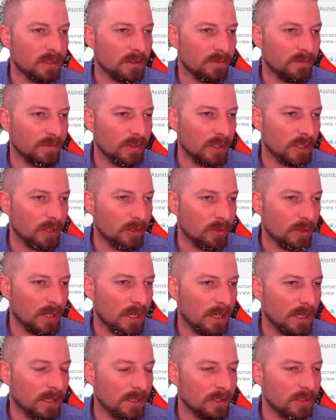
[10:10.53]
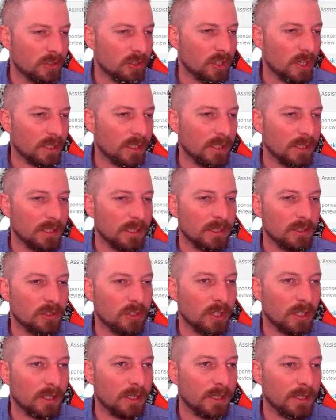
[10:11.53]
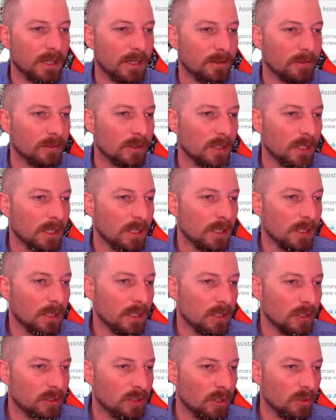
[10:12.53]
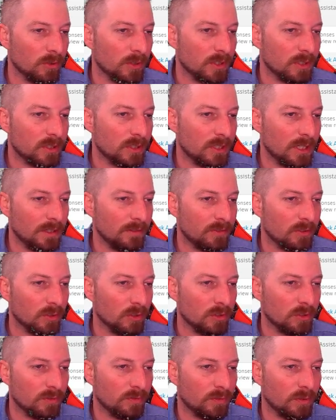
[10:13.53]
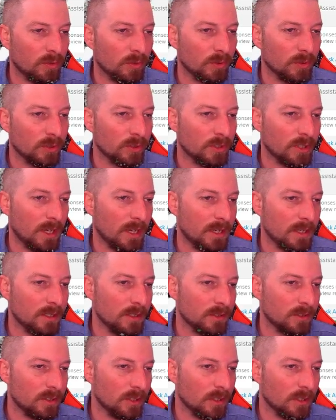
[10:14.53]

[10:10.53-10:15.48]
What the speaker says: video on checking in and checking out. So this Save Search folders has